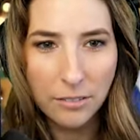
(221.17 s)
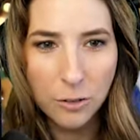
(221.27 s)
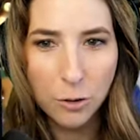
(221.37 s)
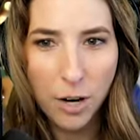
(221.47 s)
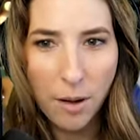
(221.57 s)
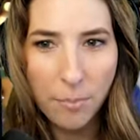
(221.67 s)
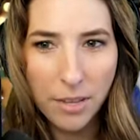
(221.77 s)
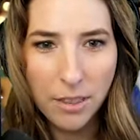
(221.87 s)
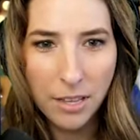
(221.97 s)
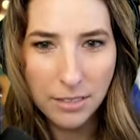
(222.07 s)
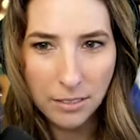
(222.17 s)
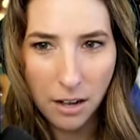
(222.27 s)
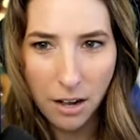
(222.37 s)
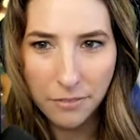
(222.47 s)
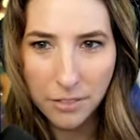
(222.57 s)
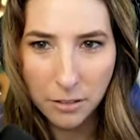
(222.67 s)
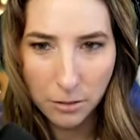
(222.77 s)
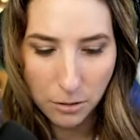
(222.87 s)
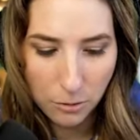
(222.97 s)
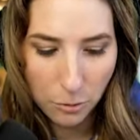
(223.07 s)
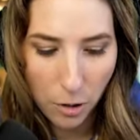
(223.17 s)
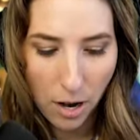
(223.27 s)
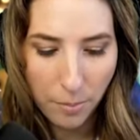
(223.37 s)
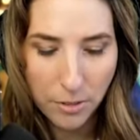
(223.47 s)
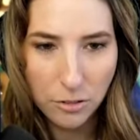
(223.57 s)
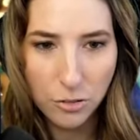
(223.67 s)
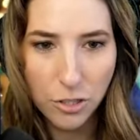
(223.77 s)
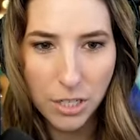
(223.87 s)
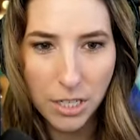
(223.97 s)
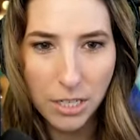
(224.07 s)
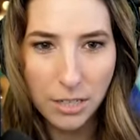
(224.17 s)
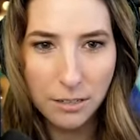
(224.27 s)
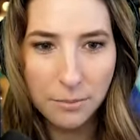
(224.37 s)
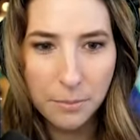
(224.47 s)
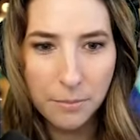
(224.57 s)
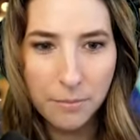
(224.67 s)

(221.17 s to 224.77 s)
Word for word: Okay, dropping this off. So drop is G.